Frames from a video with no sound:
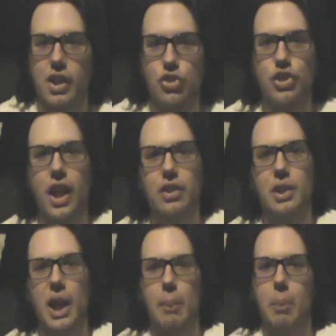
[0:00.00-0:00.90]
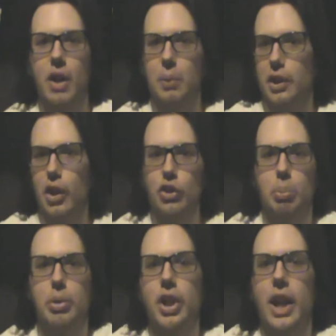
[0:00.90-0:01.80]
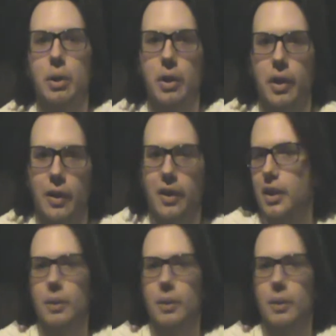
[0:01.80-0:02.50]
She has a name, but everybody calls her Potato Girl.